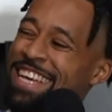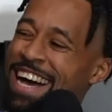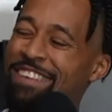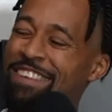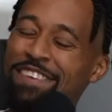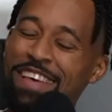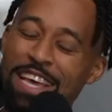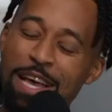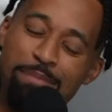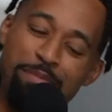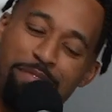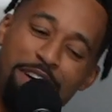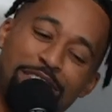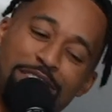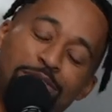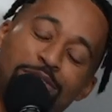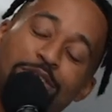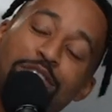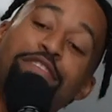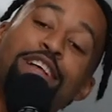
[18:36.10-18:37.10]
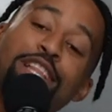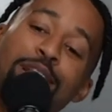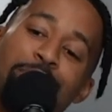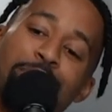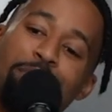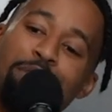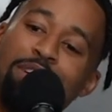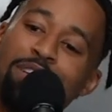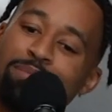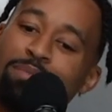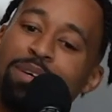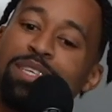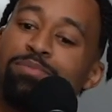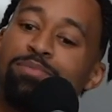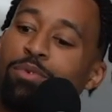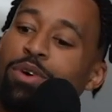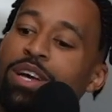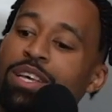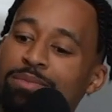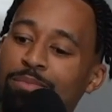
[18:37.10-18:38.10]
I feel like a professional developer
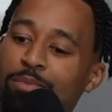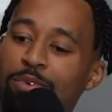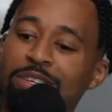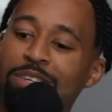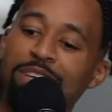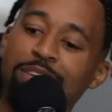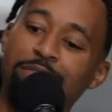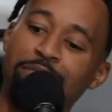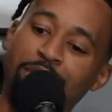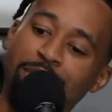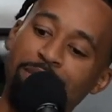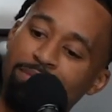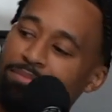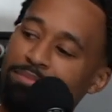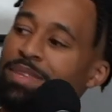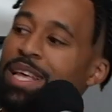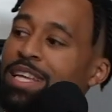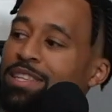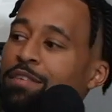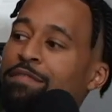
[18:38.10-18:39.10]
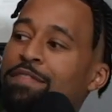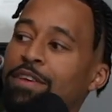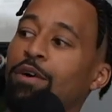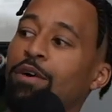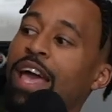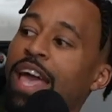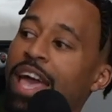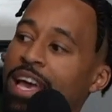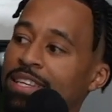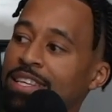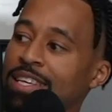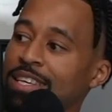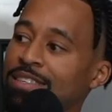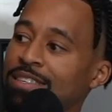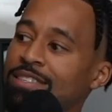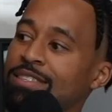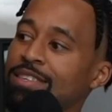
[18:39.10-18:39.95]
is more different. Like the field handies.